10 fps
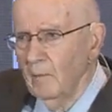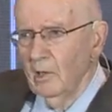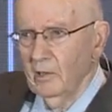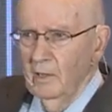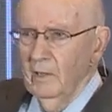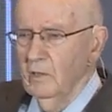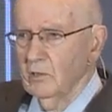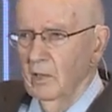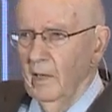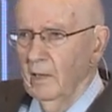marketing
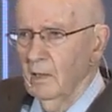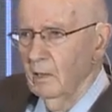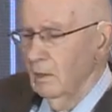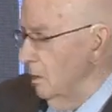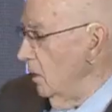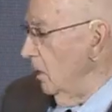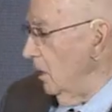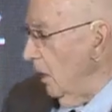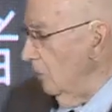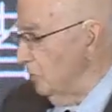is like,
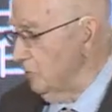I would